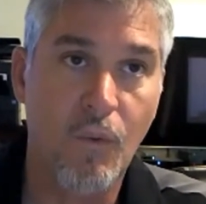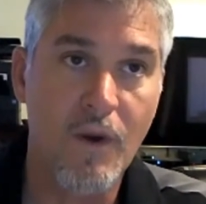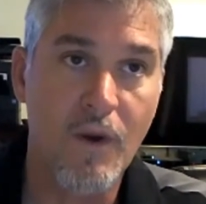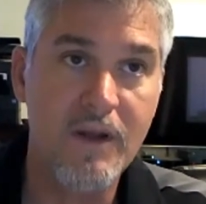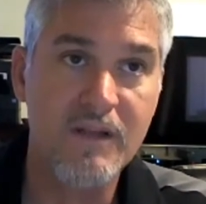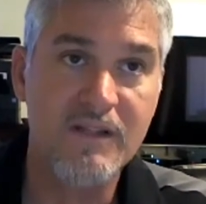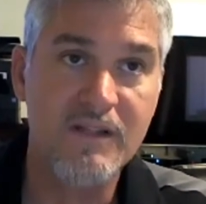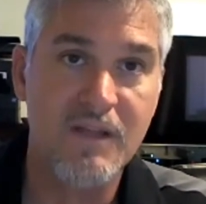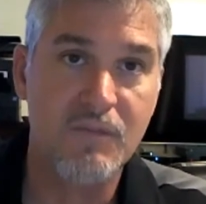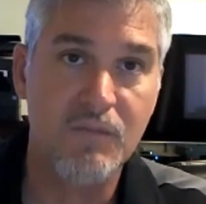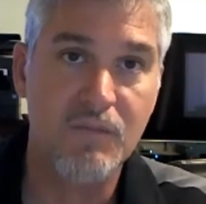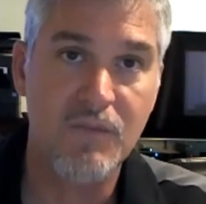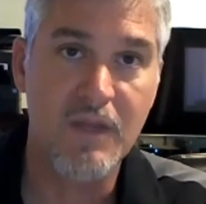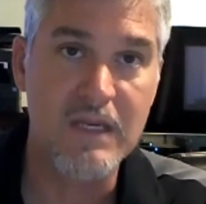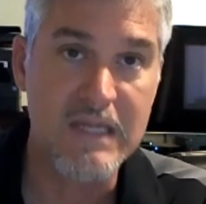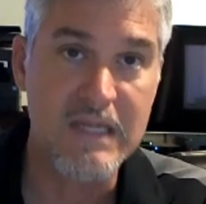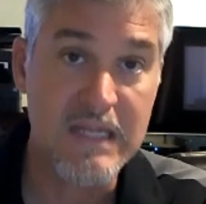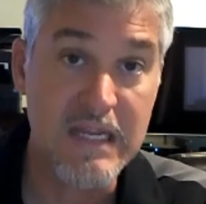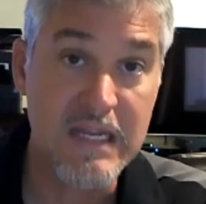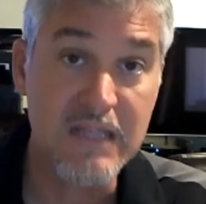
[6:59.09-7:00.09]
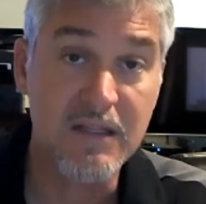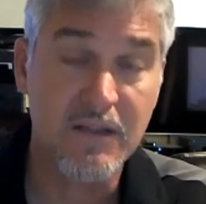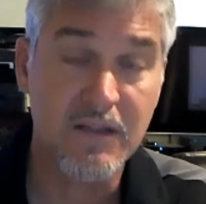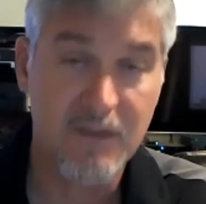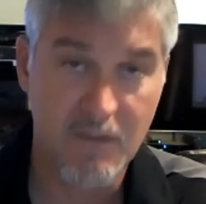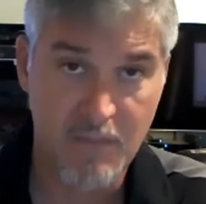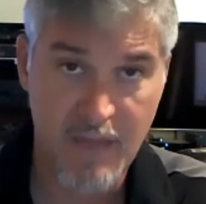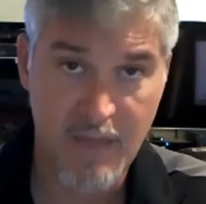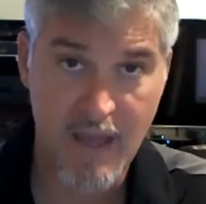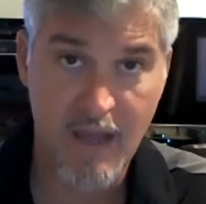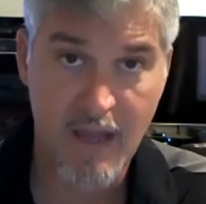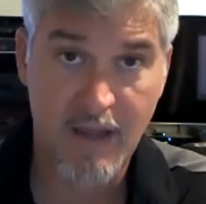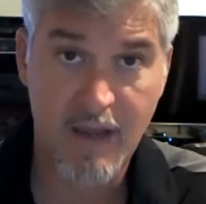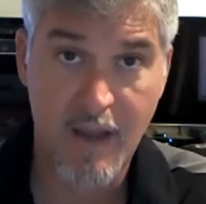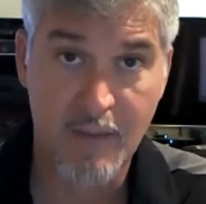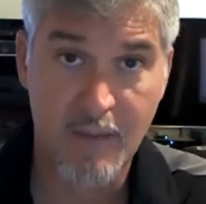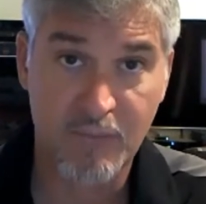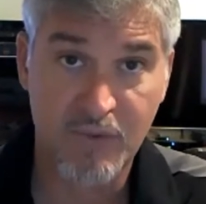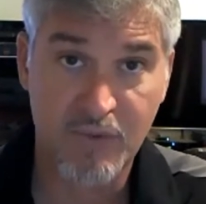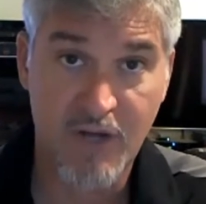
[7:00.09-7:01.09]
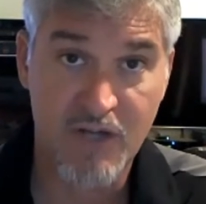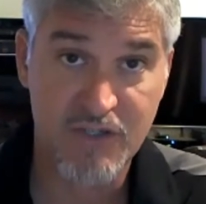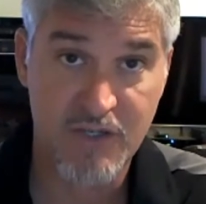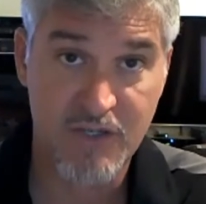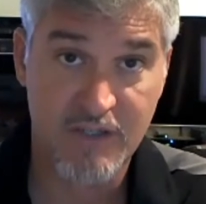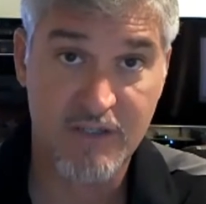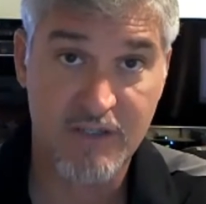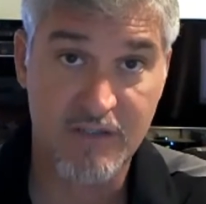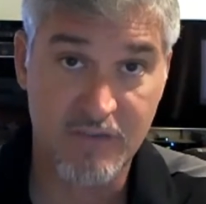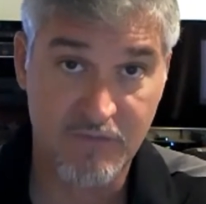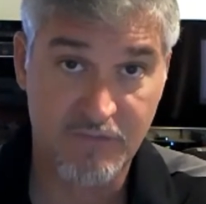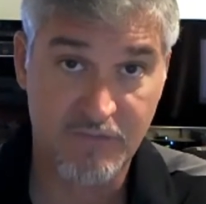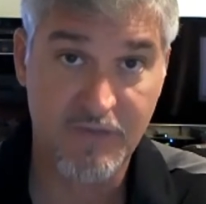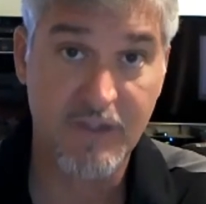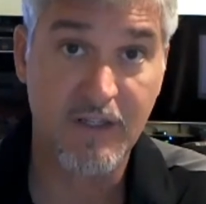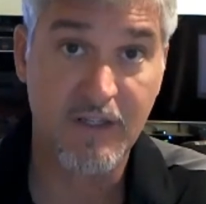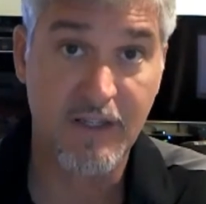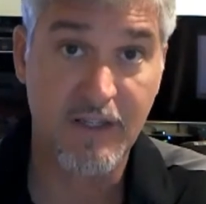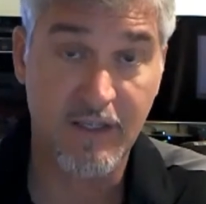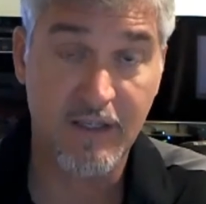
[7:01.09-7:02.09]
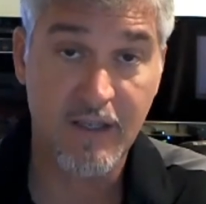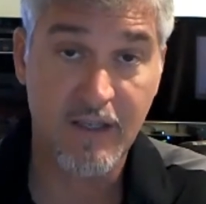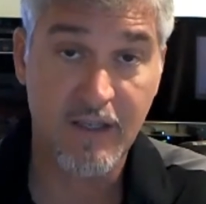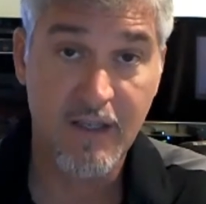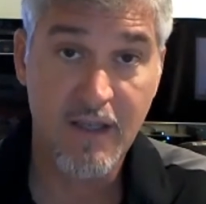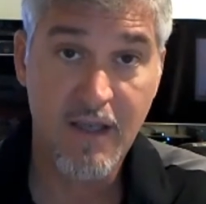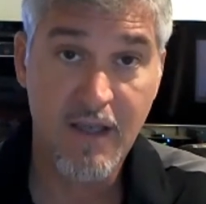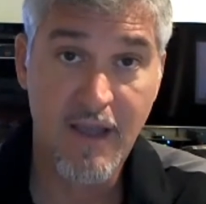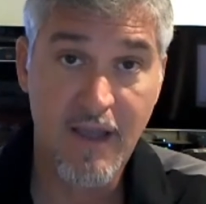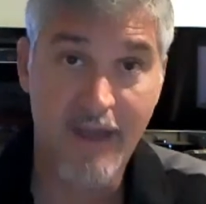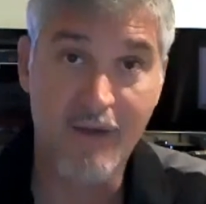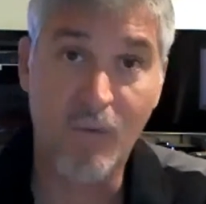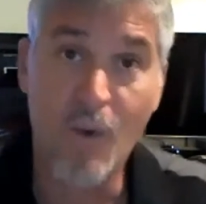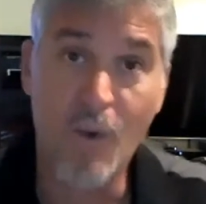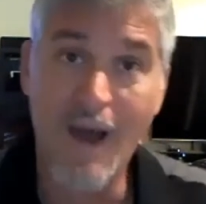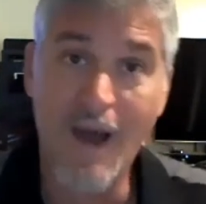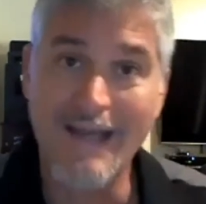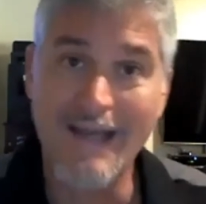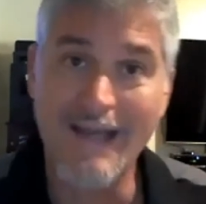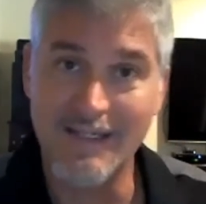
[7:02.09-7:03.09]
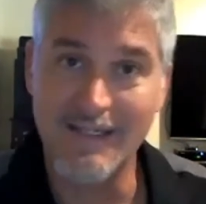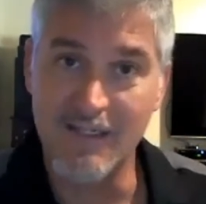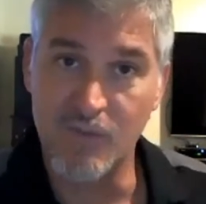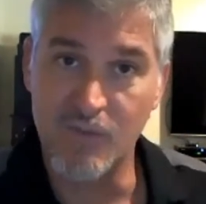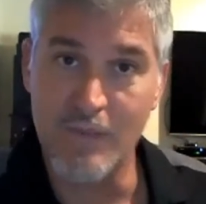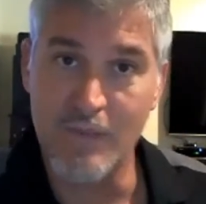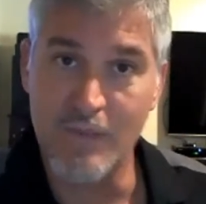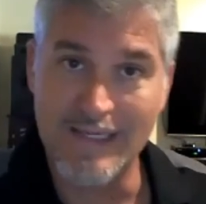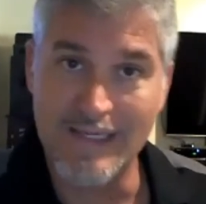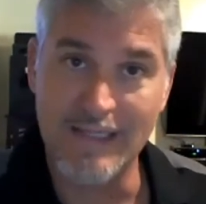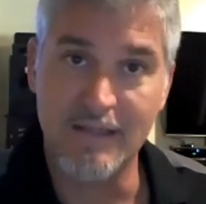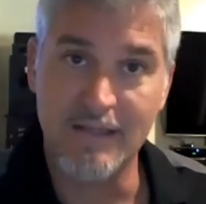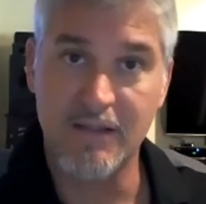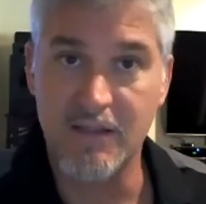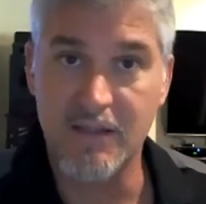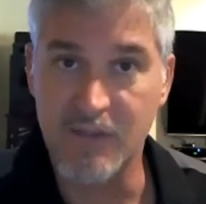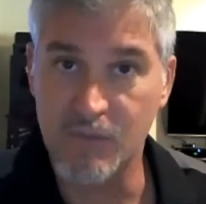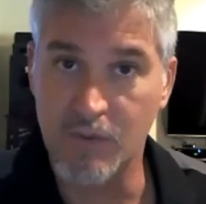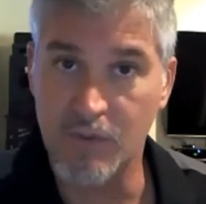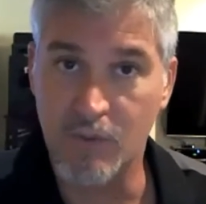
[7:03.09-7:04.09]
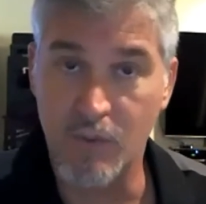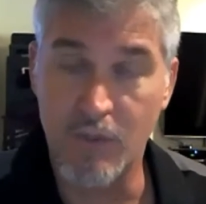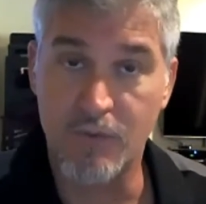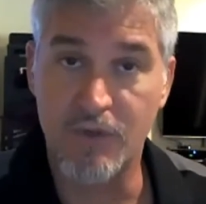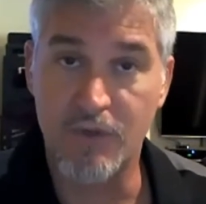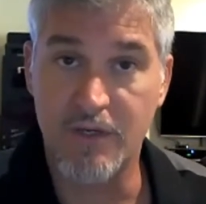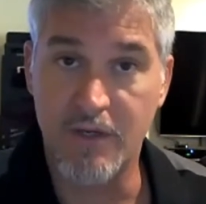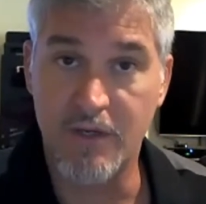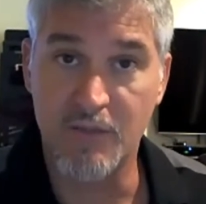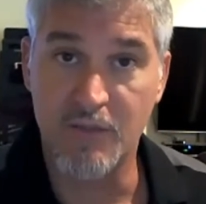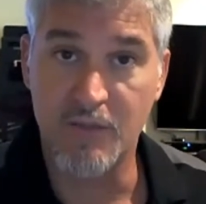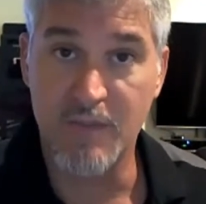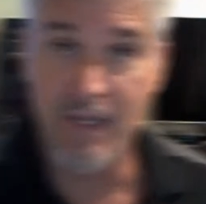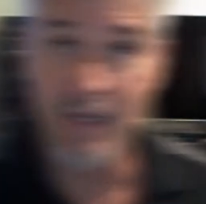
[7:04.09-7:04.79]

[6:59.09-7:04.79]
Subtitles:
is the need that the Mankind Project is filling, and why didn't we get this when we were young men?